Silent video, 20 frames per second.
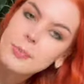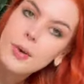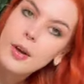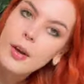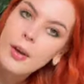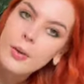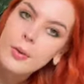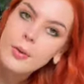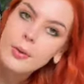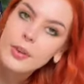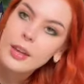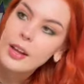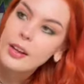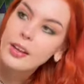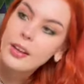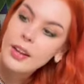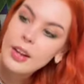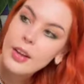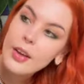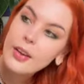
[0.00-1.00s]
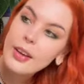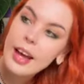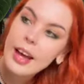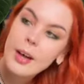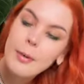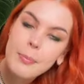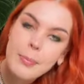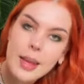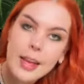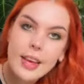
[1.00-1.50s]
pole, look
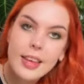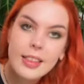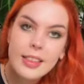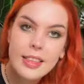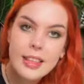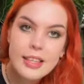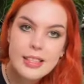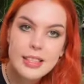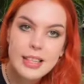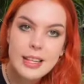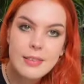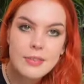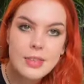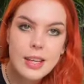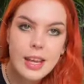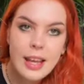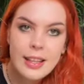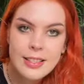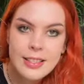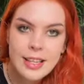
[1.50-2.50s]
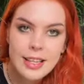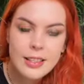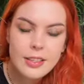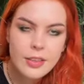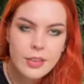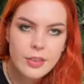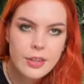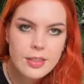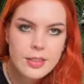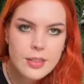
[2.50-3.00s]
how big these leaves are getting.
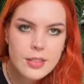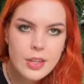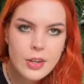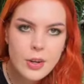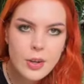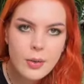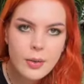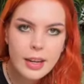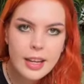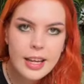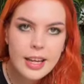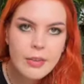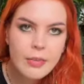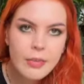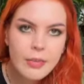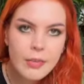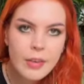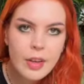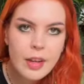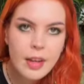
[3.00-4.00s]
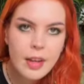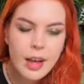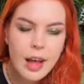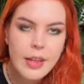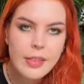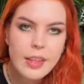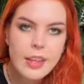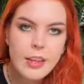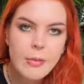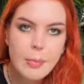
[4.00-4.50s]
So this is a new leaf
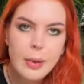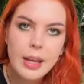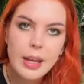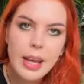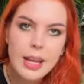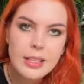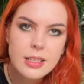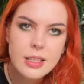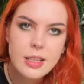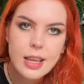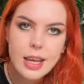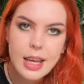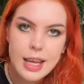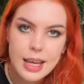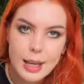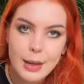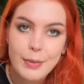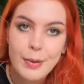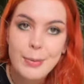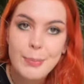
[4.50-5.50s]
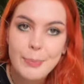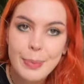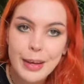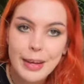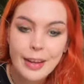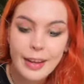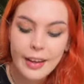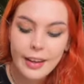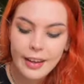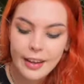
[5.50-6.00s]
and then they've been getting even
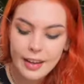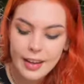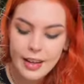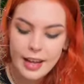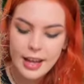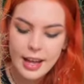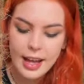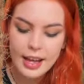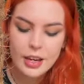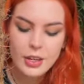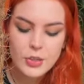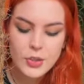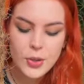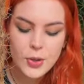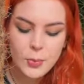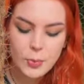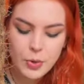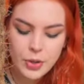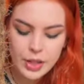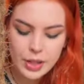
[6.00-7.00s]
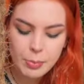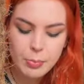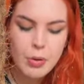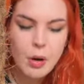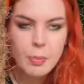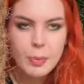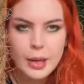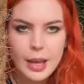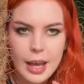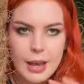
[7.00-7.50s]
bigger. And I do want to
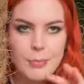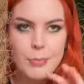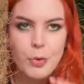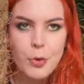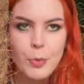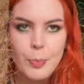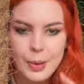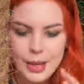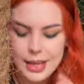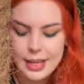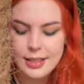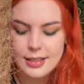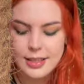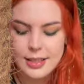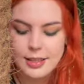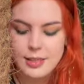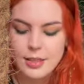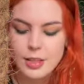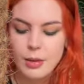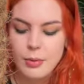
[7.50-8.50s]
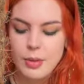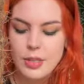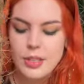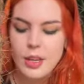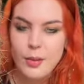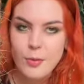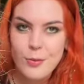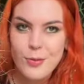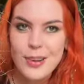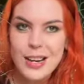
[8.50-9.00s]
propagate more pieces so it's
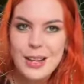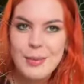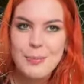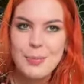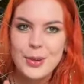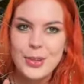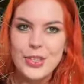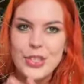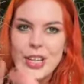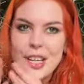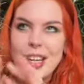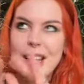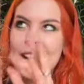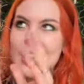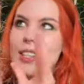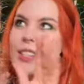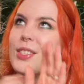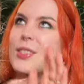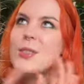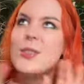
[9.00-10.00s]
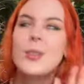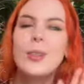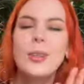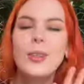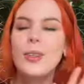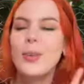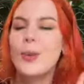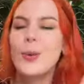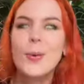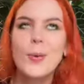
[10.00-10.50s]
like really bushy and just
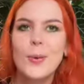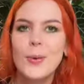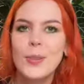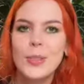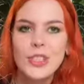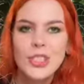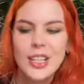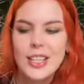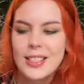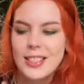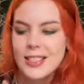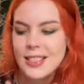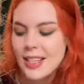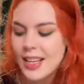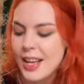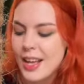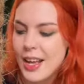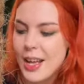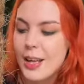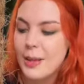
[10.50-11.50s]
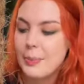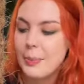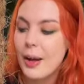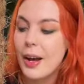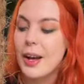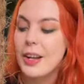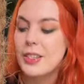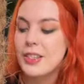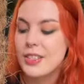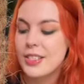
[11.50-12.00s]
gorgeous. But
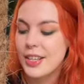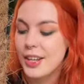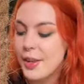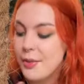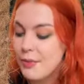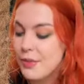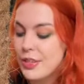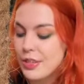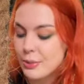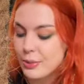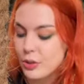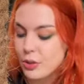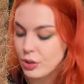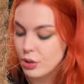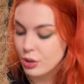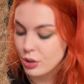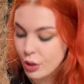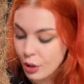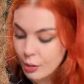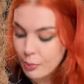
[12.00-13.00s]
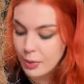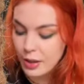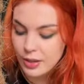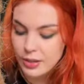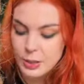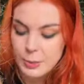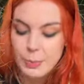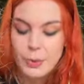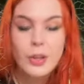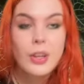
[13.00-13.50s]
I just love this one so
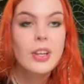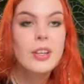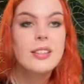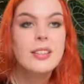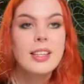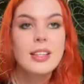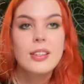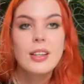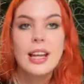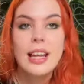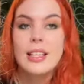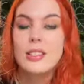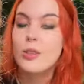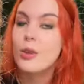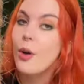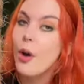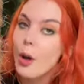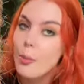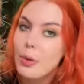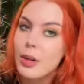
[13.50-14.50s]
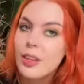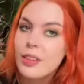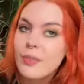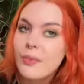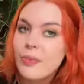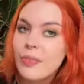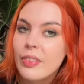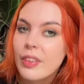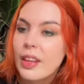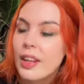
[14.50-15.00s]
much because it's common,
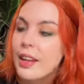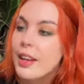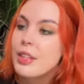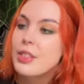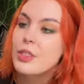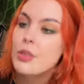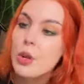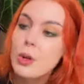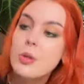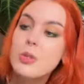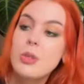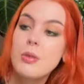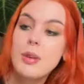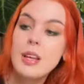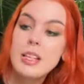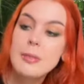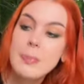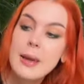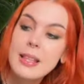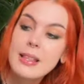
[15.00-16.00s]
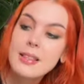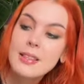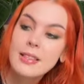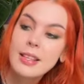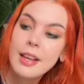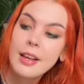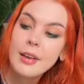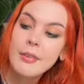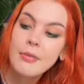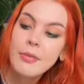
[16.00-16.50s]
it's not too
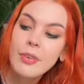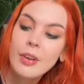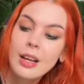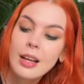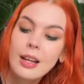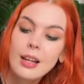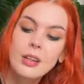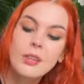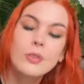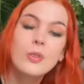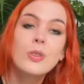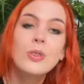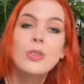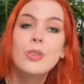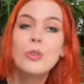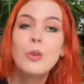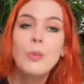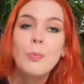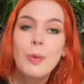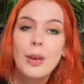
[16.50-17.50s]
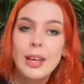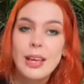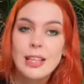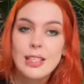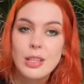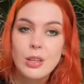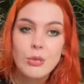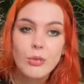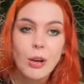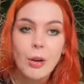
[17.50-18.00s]
expensive, super
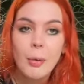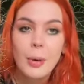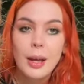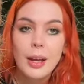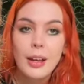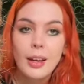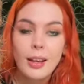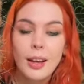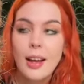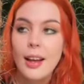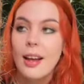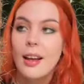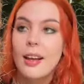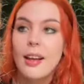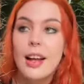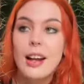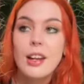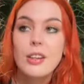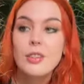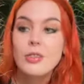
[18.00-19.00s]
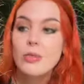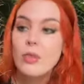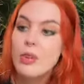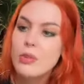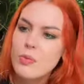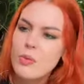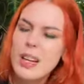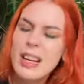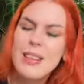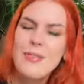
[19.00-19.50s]
easy growing, and it just grows
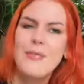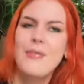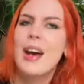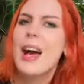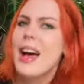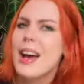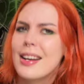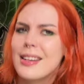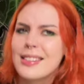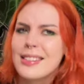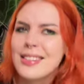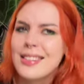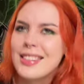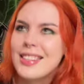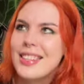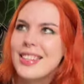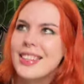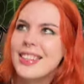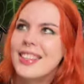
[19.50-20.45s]
really fast.